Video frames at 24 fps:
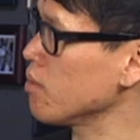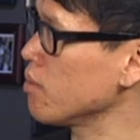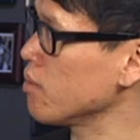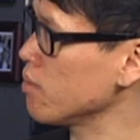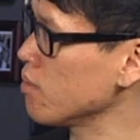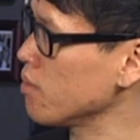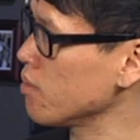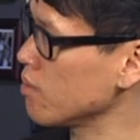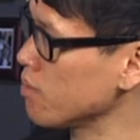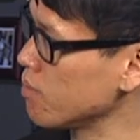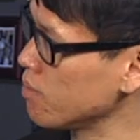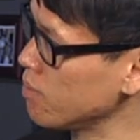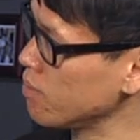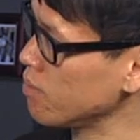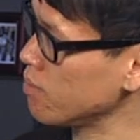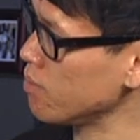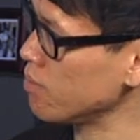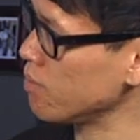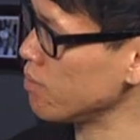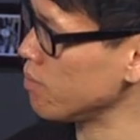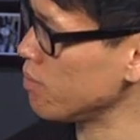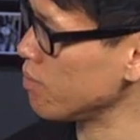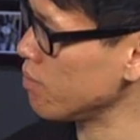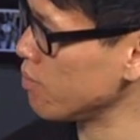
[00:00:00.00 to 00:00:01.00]

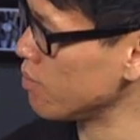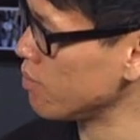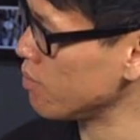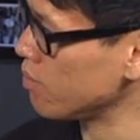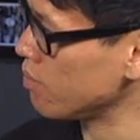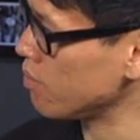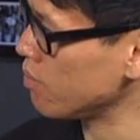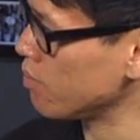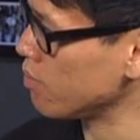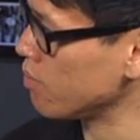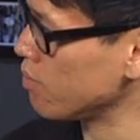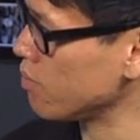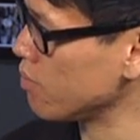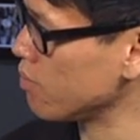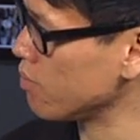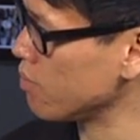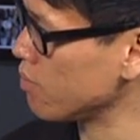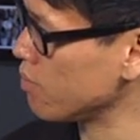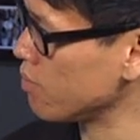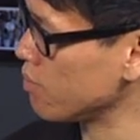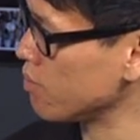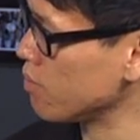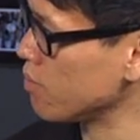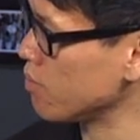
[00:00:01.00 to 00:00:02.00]

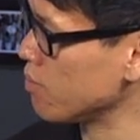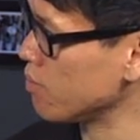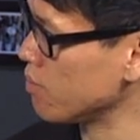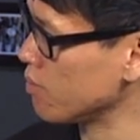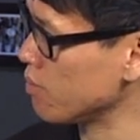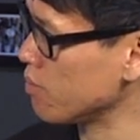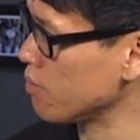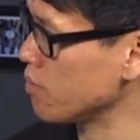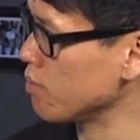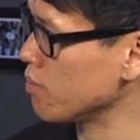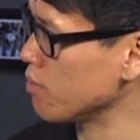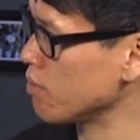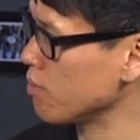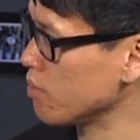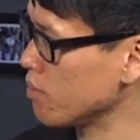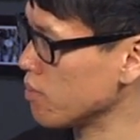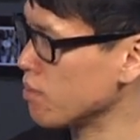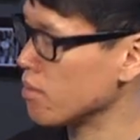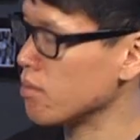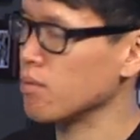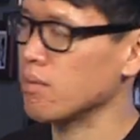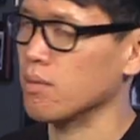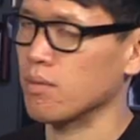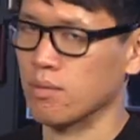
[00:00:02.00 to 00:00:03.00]

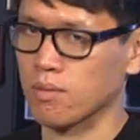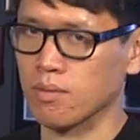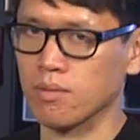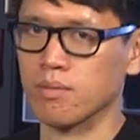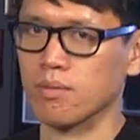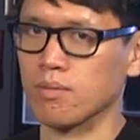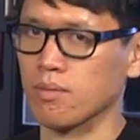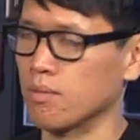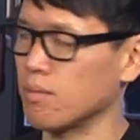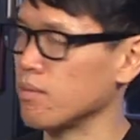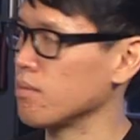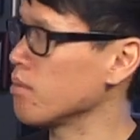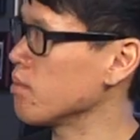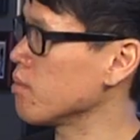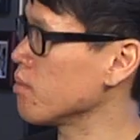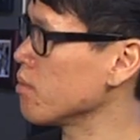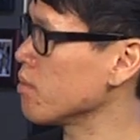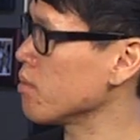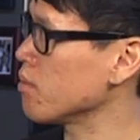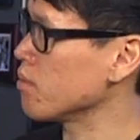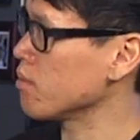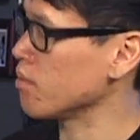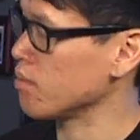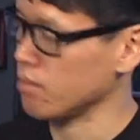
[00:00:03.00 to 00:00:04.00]

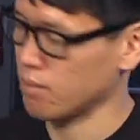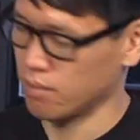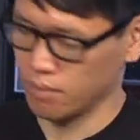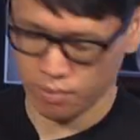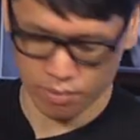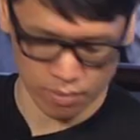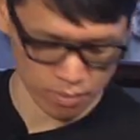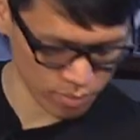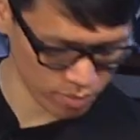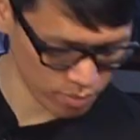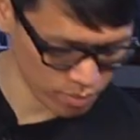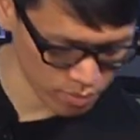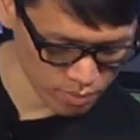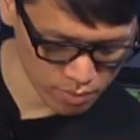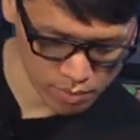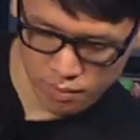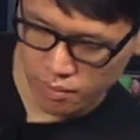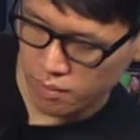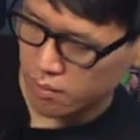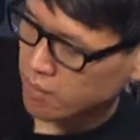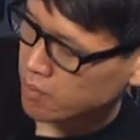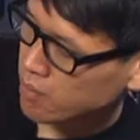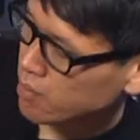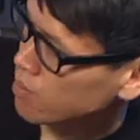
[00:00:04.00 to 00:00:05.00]

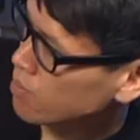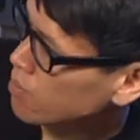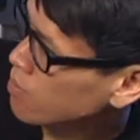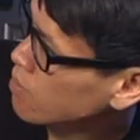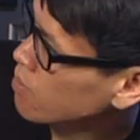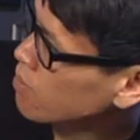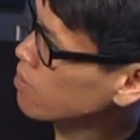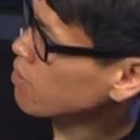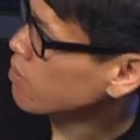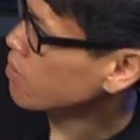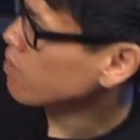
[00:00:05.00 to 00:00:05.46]
This person isn't speaking.